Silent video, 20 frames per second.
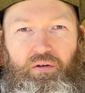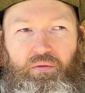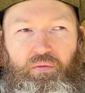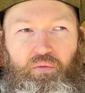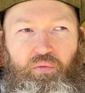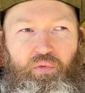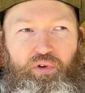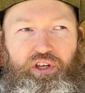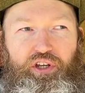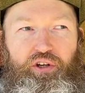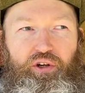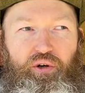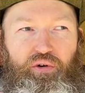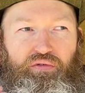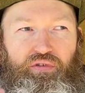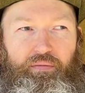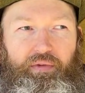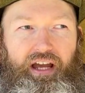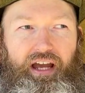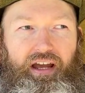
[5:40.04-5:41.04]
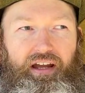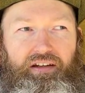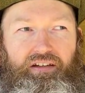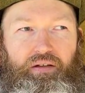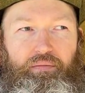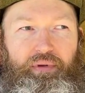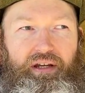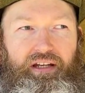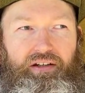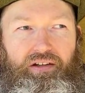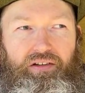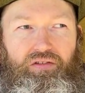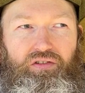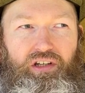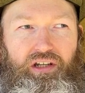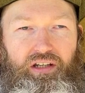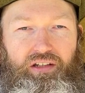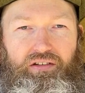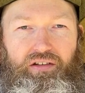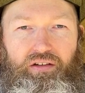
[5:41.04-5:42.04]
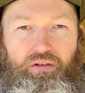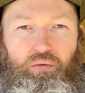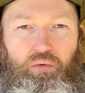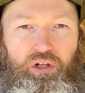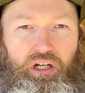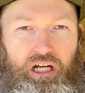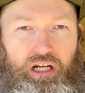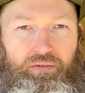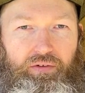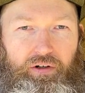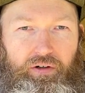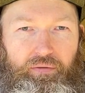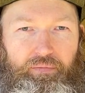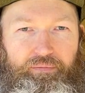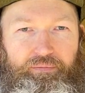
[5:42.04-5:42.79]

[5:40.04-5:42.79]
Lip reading: when you go from A to B to C to wherever.